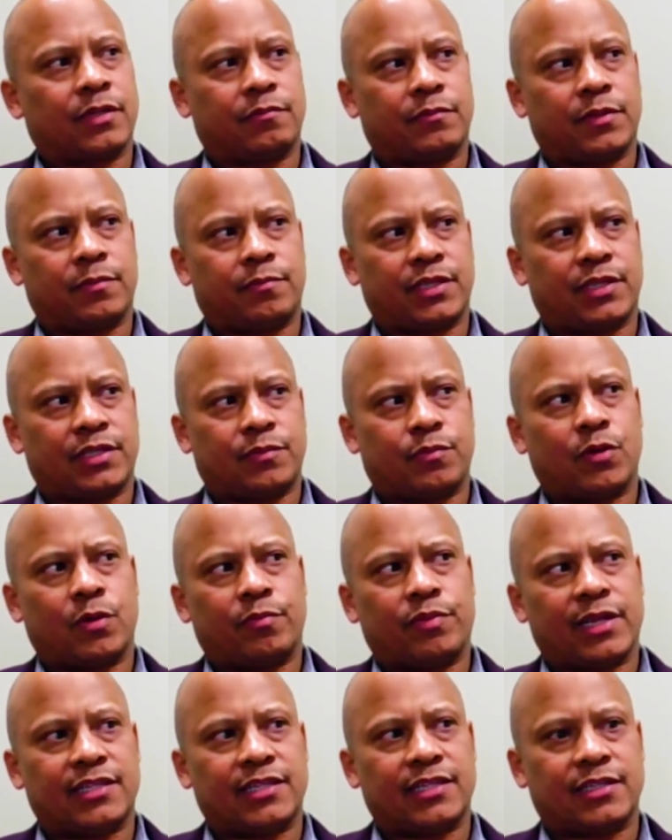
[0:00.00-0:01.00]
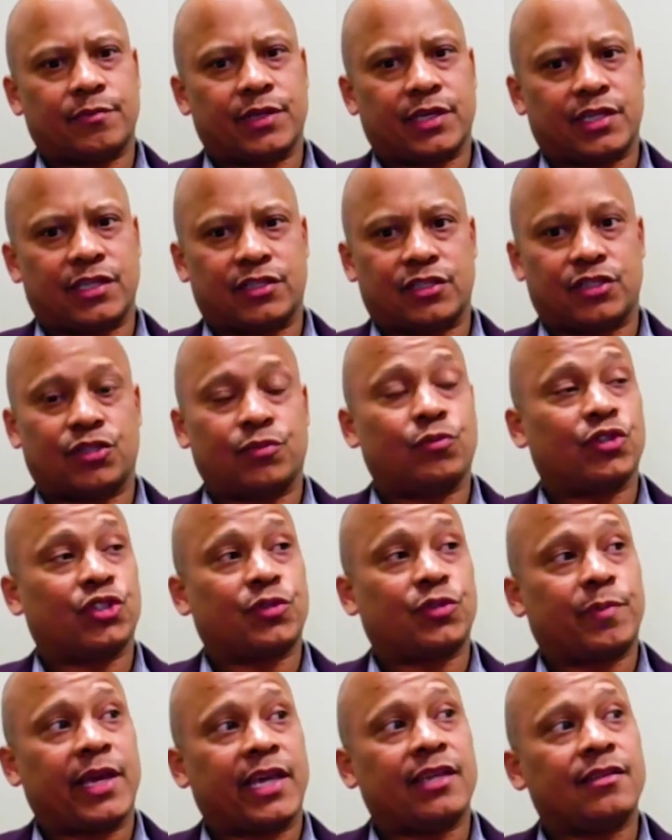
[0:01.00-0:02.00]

It's more pleasant because there's more